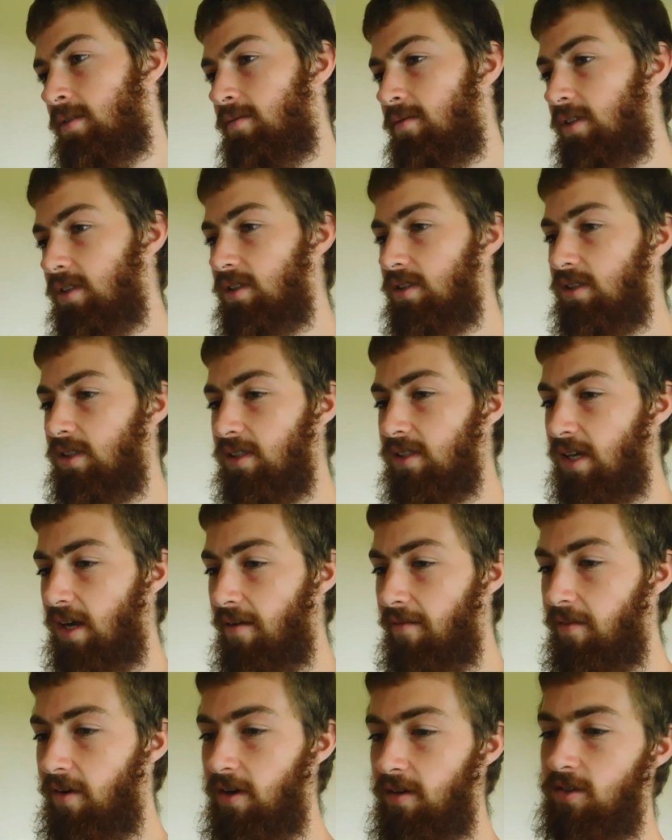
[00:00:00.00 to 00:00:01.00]
BTC's
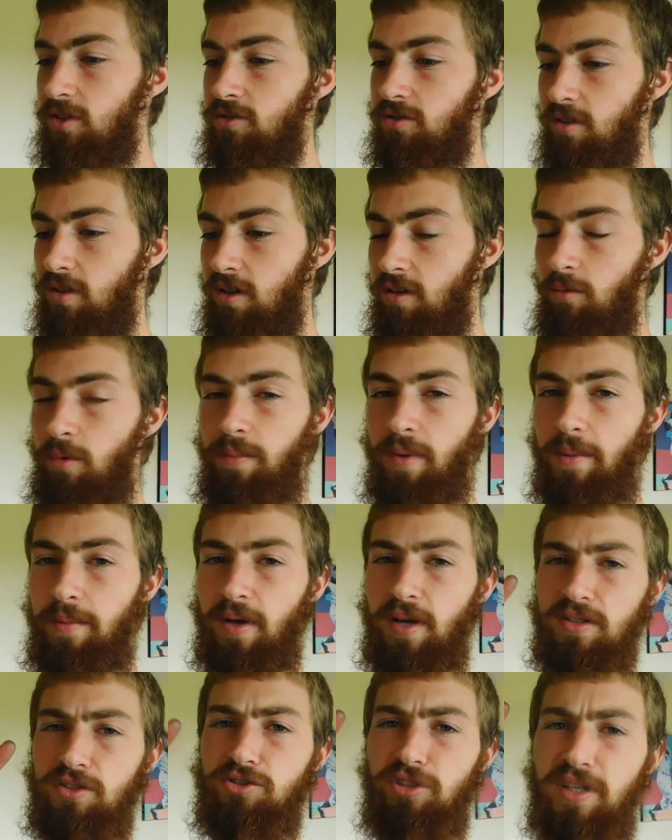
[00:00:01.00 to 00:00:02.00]
got very strong. We might be
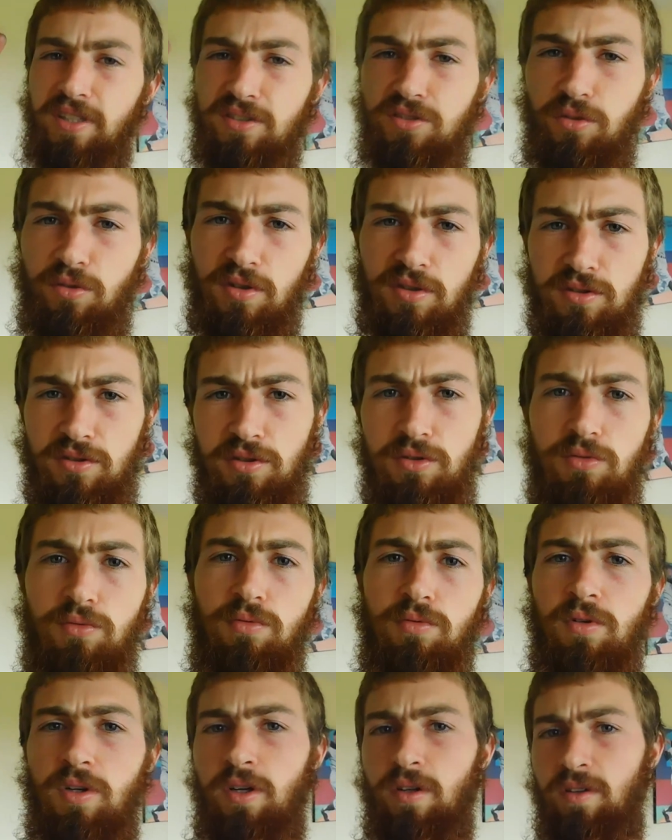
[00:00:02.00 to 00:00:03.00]
on Trezor too.
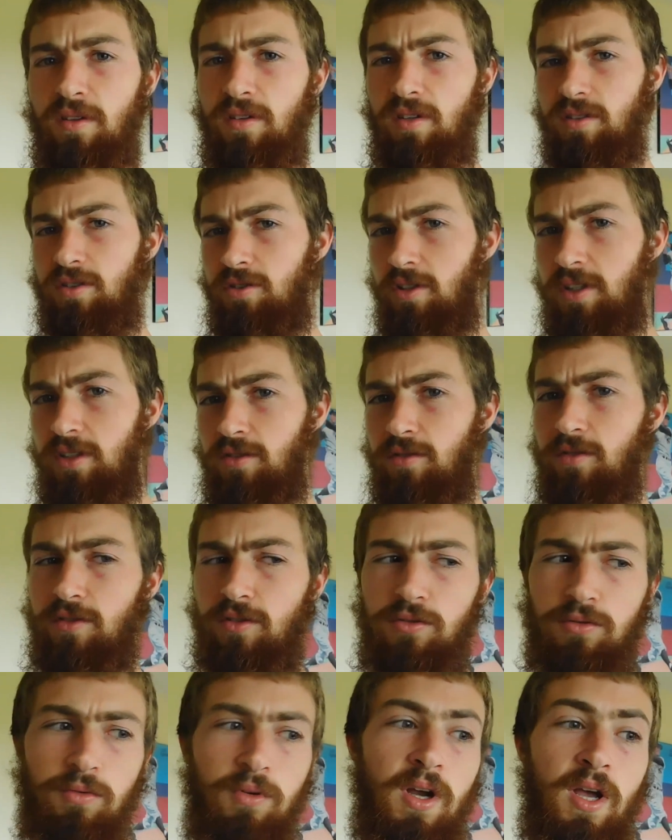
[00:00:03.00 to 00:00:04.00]
The Trezor
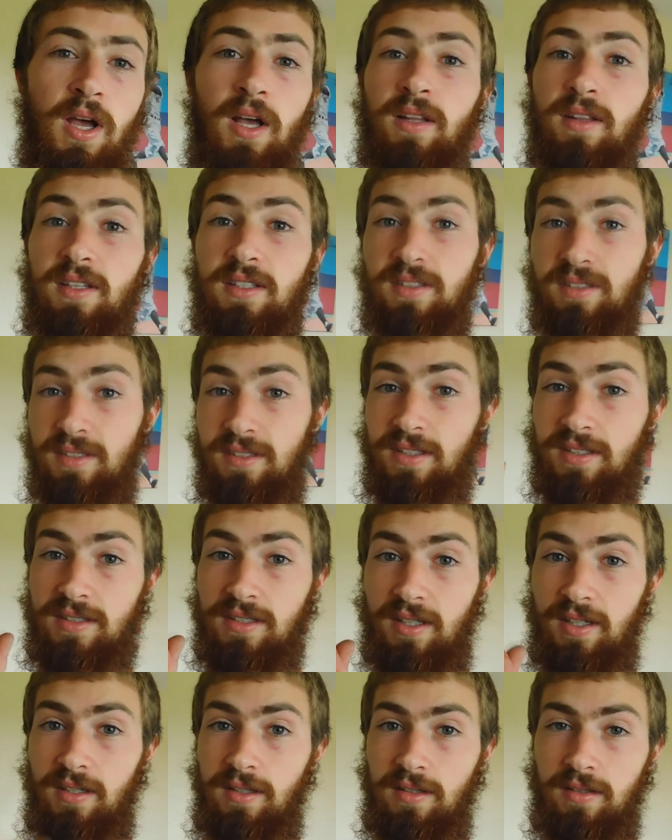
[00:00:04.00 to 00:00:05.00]
too. This is
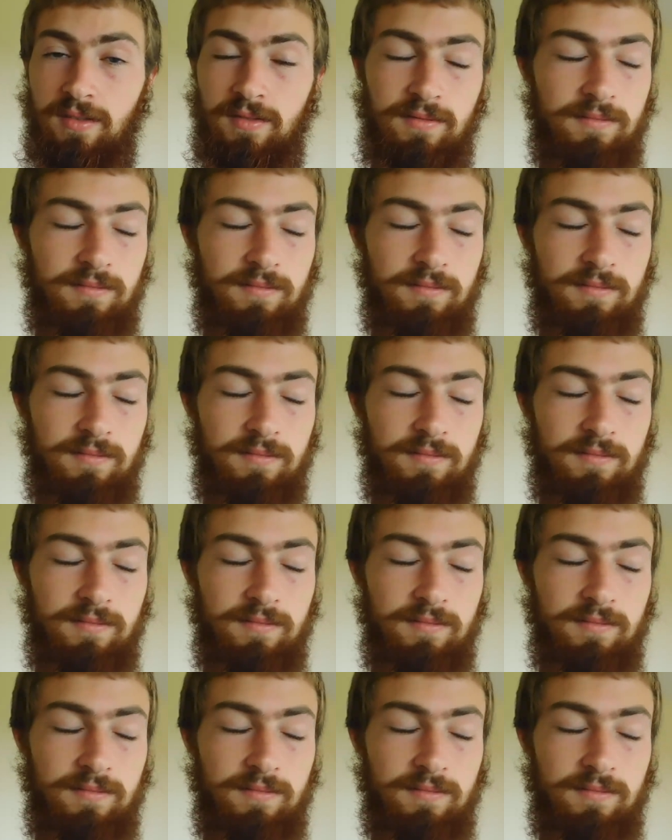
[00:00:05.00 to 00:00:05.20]
exciting.